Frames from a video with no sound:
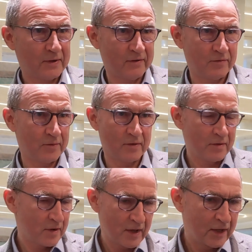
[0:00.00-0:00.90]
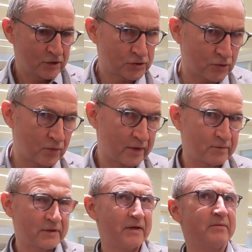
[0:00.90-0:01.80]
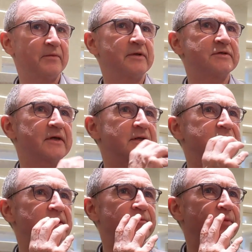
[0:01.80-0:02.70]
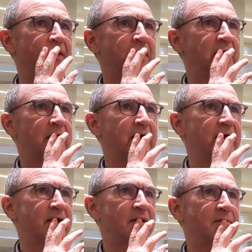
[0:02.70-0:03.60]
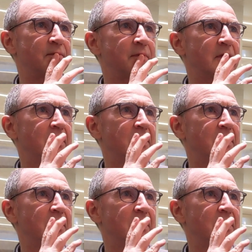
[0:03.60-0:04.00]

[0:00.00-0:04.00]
Unbelievable. So what was happened is that, I'll